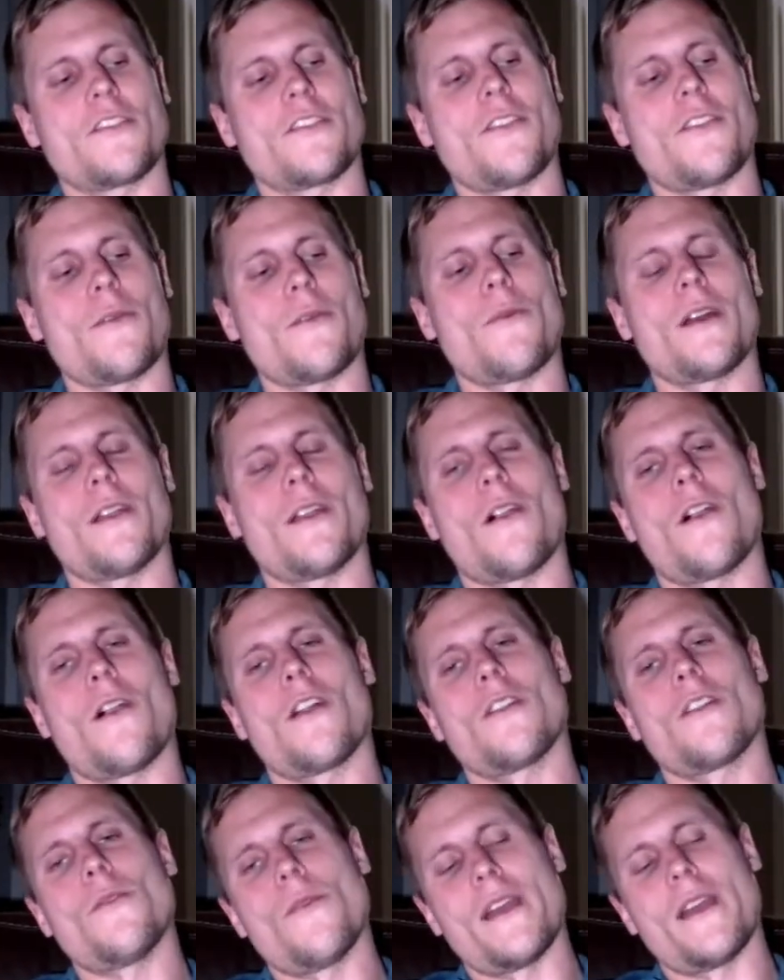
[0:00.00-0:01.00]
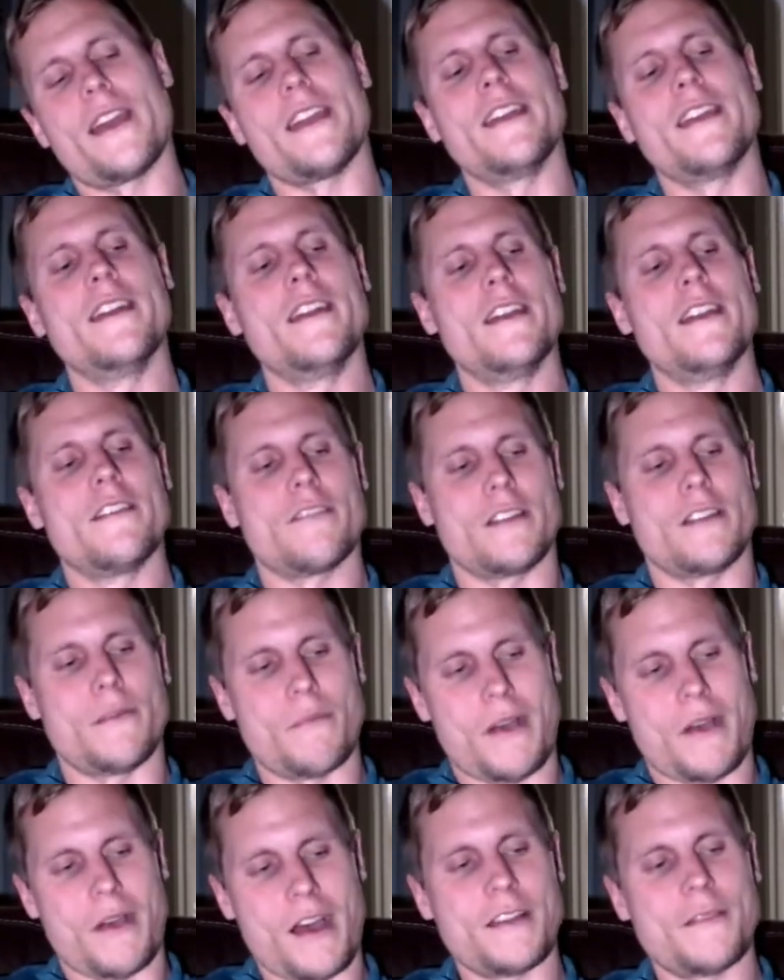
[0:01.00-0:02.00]
So I went all the way from the
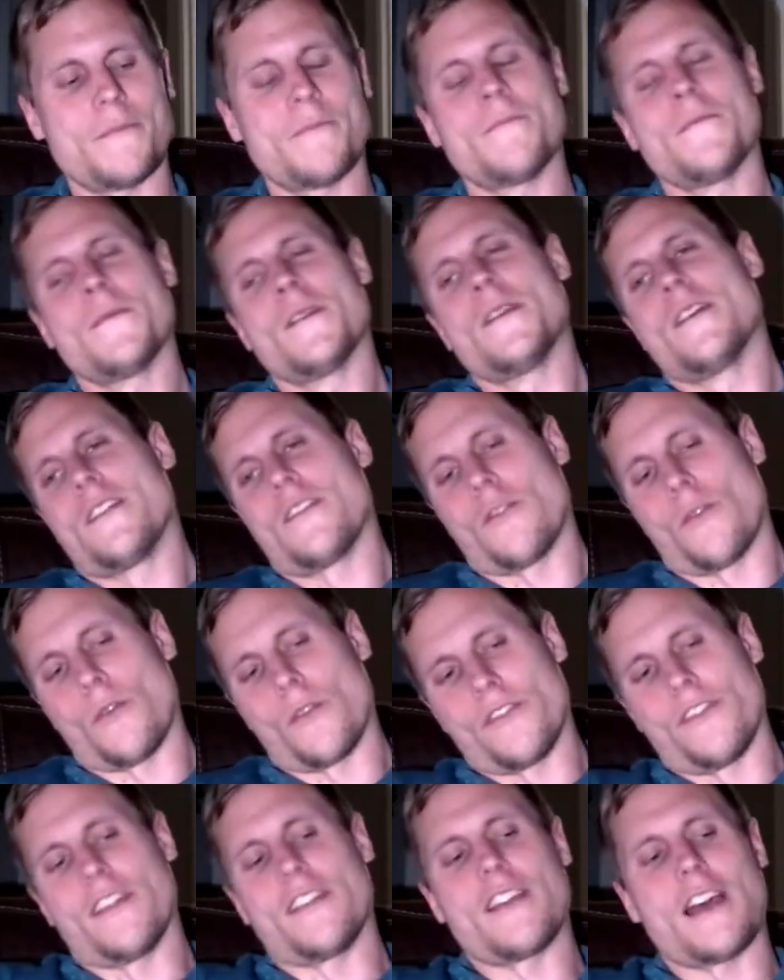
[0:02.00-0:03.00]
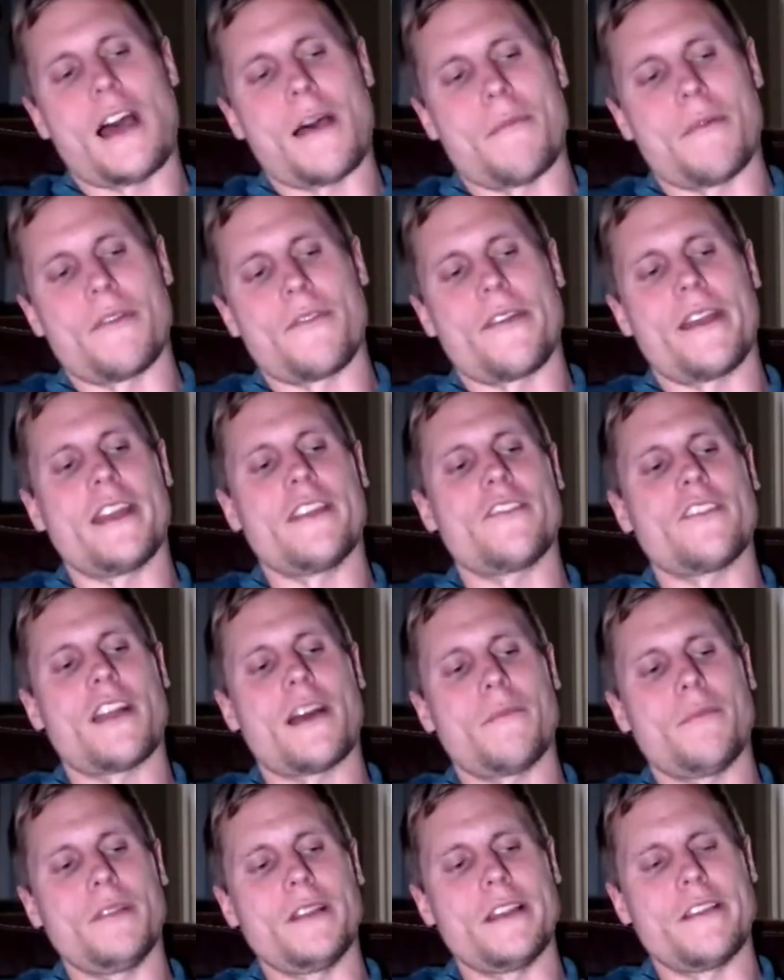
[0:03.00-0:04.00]
bottom towards the top of the range.
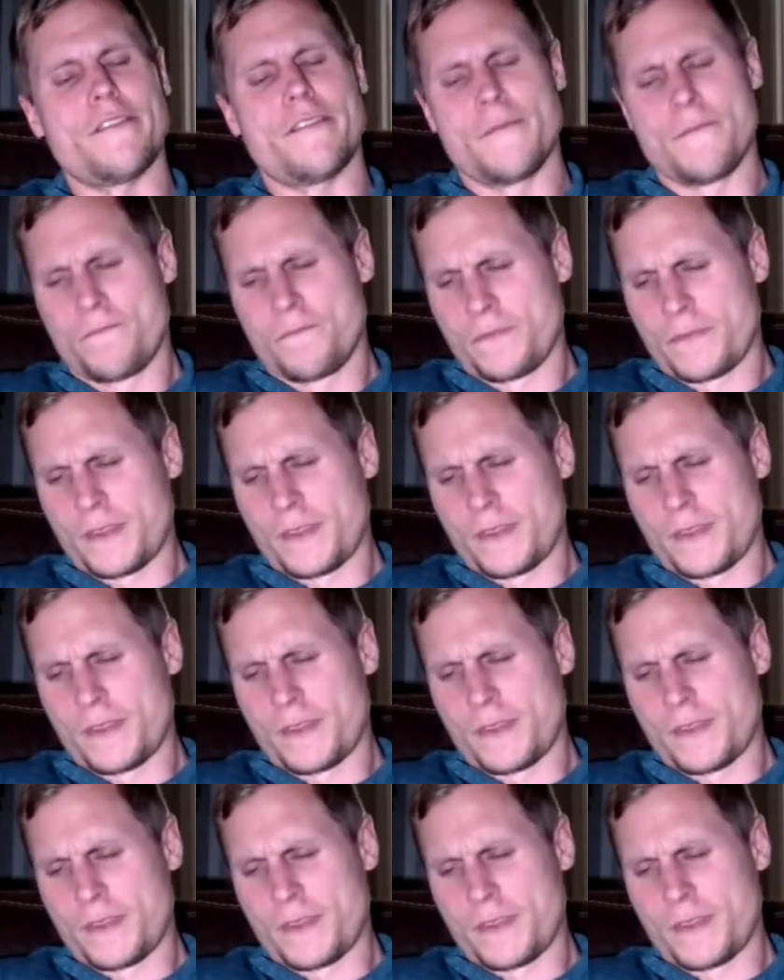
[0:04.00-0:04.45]
And I believe